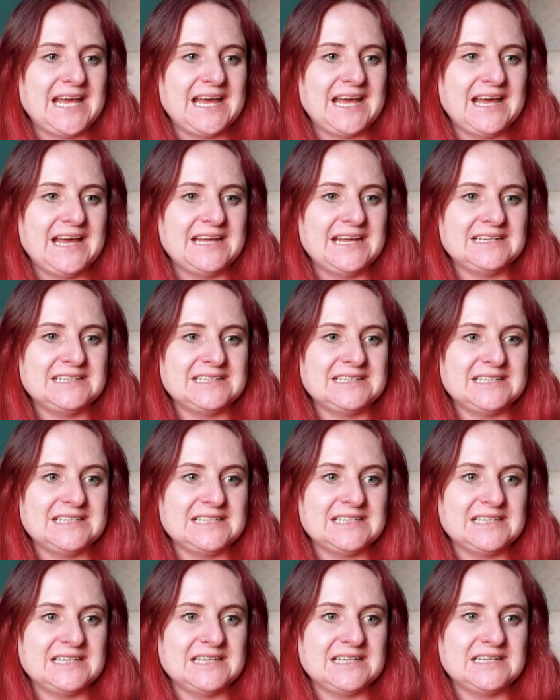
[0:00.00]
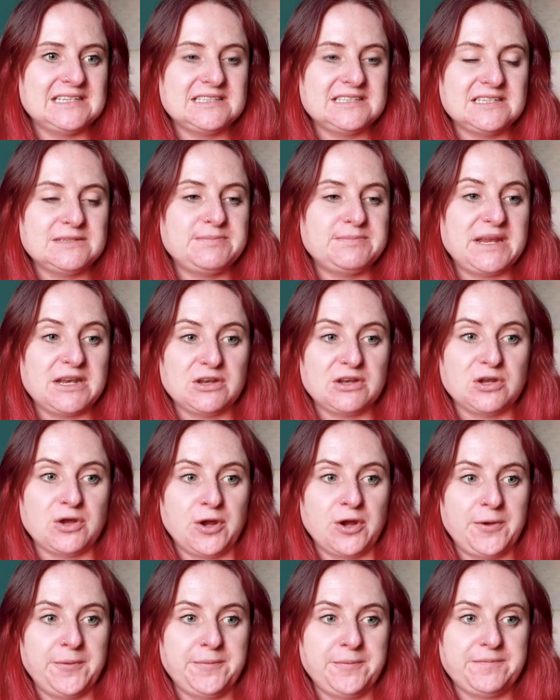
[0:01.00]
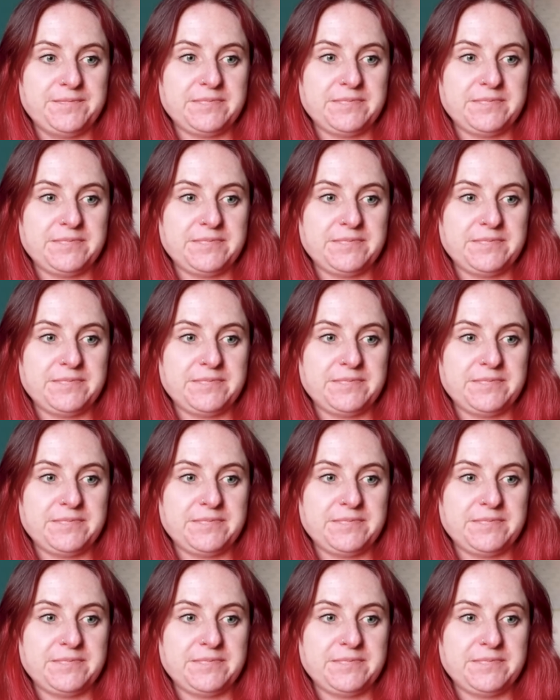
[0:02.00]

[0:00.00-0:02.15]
And it's just been a lot.